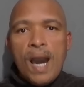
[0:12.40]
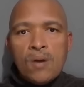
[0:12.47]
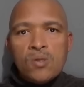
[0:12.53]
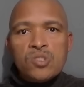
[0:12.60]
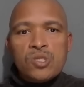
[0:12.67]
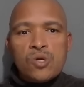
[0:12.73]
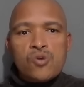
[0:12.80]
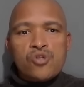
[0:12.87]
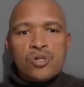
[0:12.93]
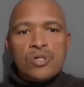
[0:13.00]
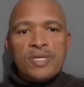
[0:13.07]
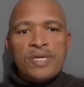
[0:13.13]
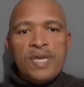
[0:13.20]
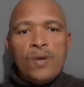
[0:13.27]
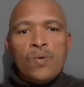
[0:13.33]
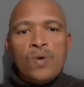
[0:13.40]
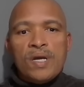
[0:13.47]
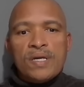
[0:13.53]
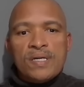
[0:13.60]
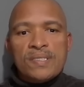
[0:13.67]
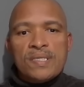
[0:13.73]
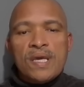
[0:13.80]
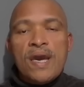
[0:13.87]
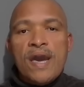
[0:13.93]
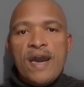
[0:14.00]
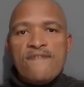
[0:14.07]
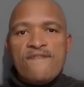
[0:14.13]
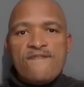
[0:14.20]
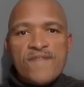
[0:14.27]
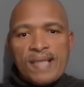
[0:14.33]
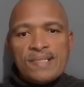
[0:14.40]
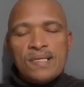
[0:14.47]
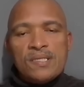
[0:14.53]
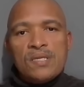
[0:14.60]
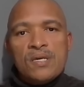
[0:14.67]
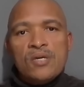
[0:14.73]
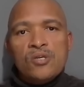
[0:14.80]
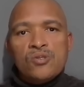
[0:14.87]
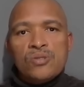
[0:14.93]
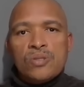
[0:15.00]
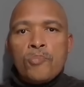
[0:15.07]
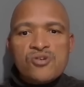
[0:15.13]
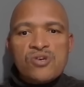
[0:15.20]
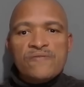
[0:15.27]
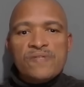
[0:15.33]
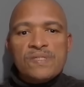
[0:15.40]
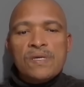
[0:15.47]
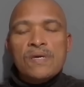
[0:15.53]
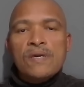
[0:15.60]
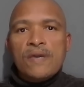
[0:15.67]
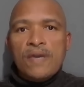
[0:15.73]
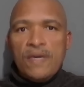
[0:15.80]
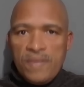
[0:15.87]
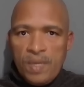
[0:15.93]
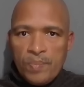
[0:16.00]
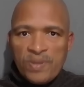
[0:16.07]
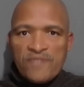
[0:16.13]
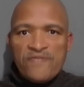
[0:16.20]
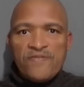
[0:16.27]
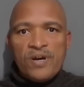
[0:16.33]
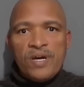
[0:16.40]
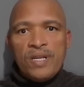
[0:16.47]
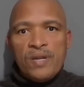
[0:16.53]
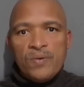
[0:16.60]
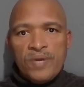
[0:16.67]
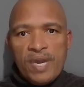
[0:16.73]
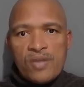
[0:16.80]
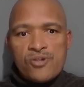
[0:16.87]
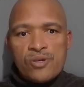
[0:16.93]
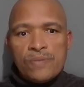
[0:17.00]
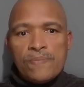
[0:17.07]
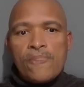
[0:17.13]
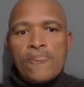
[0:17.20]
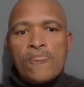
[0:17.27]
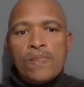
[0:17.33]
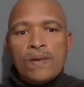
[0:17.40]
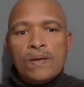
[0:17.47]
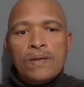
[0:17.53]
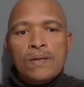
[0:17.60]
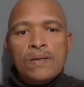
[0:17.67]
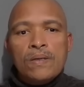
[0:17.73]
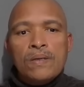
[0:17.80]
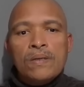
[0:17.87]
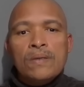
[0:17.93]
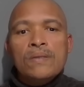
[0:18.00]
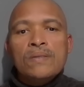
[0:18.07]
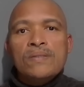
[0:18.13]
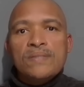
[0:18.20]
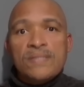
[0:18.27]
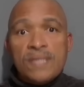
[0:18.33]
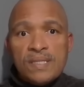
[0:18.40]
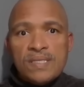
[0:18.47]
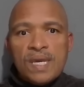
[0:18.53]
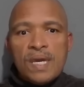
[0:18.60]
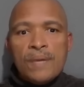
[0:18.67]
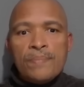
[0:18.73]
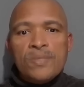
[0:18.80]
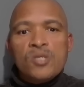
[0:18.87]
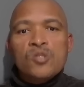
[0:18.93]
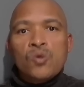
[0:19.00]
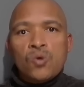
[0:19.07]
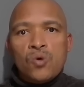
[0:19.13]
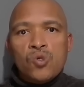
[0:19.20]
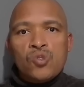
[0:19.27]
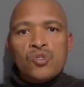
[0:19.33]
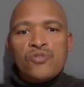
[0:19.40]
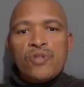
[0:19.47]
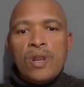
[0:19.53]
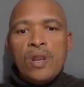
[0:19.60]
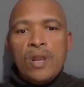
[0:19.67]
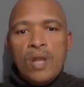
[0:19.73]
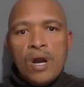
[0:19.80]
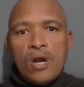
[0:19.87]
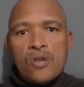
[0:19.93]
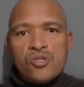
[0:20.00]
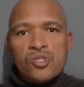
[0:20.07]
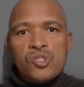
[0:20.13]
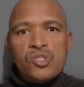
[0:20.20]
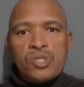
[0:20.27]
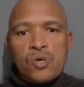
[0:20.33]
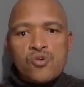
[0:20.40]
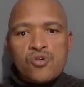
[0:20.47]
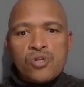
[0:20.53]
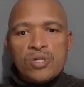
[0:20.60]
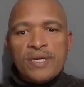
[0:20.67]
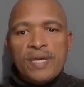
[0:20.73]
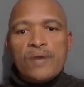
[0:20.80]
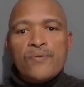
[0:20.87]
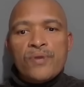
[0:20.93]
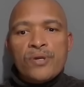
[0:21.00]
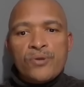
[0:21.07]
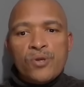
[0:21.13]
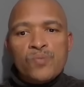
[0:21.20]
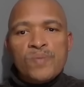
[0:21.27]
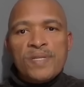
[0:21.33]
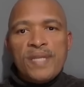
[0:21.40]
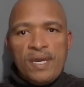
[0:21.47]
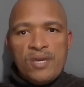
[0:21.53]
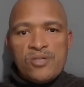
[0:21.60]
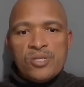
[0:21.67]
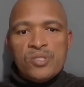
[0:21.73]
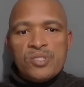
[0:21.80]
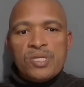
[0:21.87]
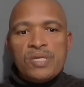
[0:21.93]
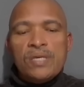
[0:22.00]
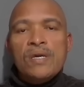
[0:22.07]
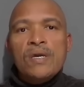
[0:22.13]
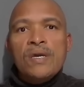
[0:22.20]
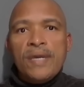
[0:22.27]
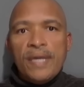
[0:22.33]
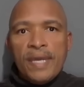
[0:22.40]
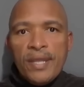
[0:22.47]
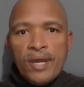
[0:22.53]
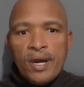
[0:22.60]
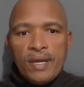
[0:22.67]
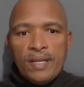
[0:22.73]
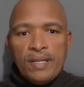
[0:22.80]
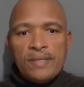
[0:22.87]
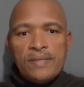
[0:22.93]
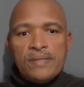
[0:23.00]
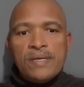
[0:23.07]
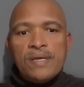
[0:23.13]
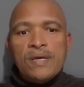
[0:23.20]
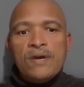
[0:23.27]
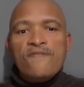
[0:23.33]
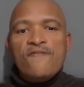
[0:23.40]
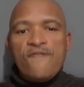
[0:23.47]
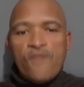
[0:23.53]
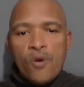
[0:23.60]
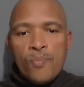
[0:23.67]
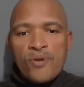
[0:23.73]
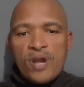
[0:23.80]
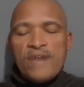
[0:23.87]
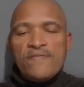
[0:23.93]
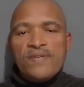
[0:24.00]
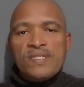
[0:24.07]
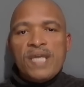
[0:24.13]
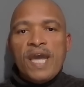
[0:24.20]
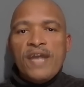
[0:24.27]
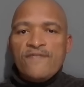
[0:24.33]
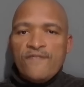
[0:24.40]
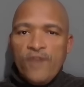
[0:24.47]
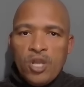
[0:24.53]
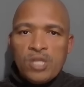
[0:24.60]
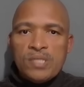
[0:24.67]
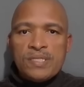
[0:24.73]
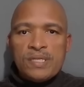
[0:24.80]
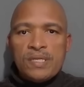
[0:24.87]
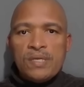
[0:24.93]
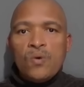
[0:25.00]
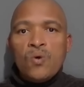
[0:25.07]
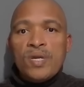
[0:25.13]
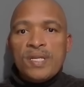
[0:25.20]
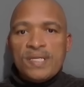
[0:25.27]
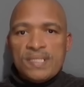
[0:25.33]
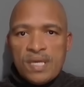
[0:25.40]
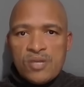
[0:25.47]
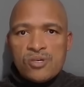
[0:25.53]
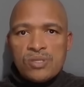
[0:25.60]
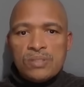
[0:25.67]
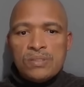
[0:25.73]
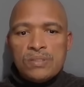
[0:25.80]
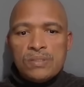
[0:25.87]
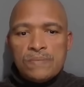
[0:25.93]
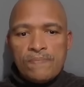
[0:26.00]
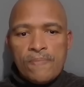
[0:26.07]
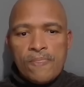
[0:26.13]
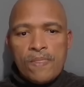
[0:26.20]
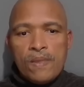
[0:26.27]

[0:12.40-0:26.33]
our social care workers have access to shifts in their preferred location. TTM is also the largest social care recruitment agency in Ireland for private and voluntary organisations